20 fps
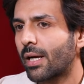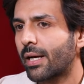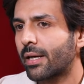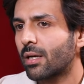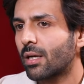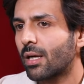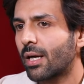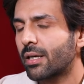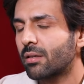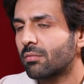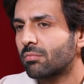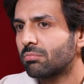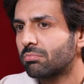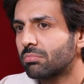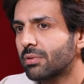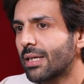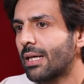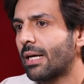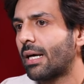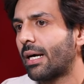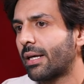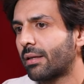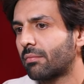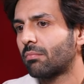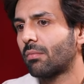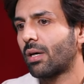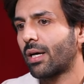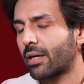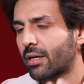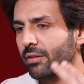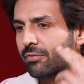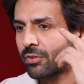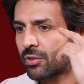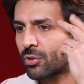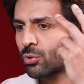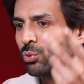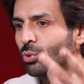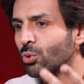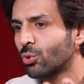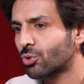I refer
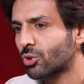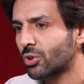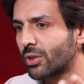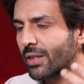to those